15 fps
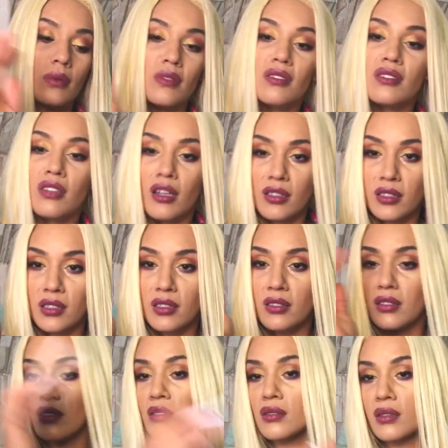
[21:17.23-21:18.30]
dozens,
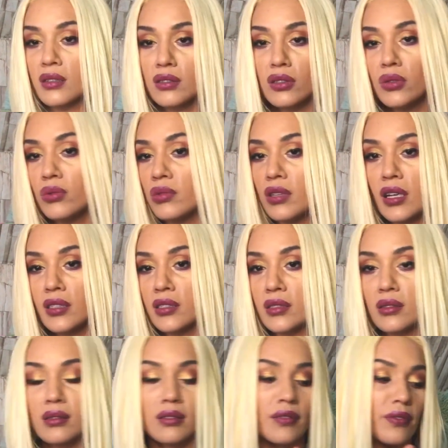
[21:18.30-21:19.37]
24
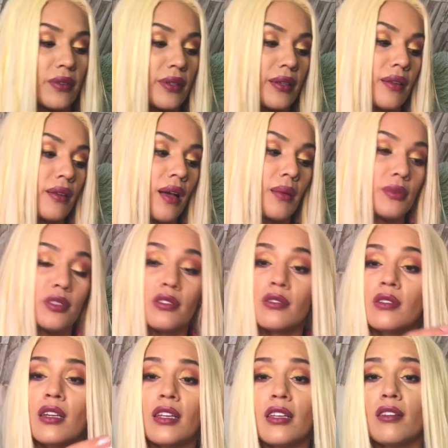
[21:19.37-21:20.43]
different options,
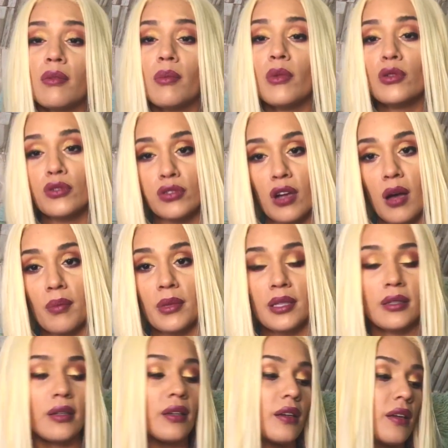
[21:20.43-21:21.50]
and then they're most common,
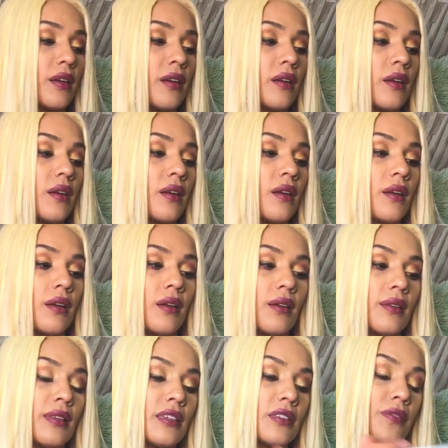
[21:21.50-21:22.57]
at
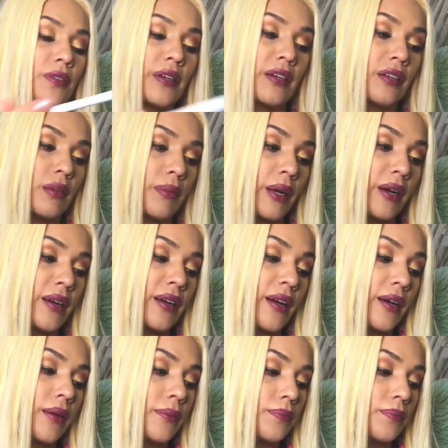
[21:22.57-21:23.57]
least for here in America.